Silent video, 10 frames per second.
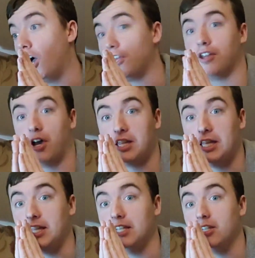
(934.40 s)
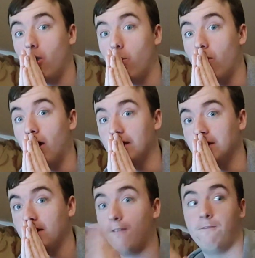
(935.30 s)
I thought he was
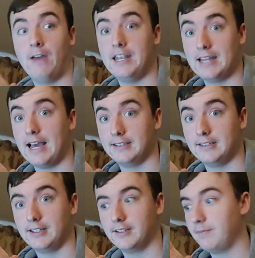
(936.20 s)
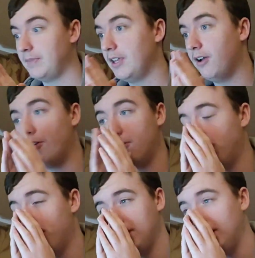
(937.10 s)
fantastic.
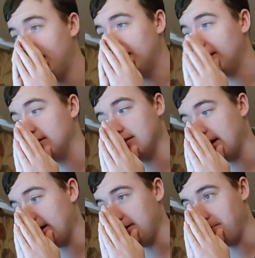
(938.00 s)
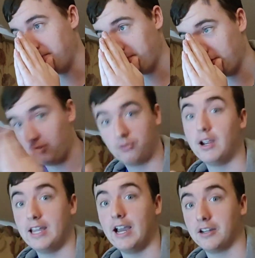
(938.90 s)
Oh, he is a
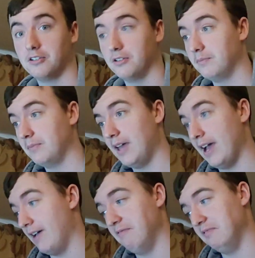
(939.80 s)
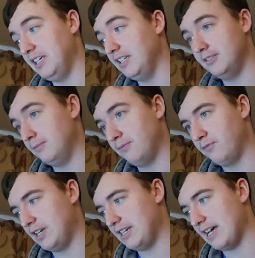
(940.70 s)
great actor. He's
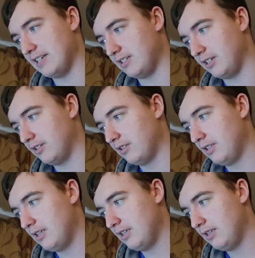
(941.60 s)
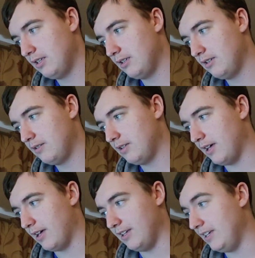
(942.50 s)
fantastic.
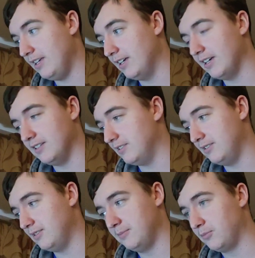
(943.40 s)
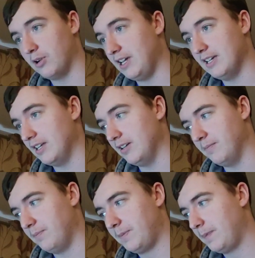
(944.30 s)
He is great, and
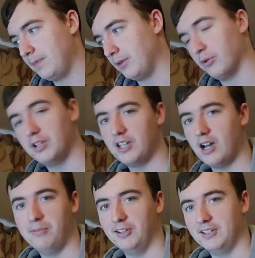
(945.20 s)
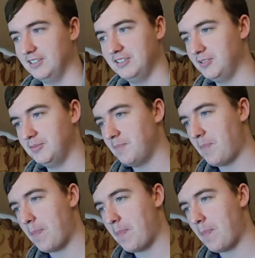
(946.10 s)
the Green Goblin is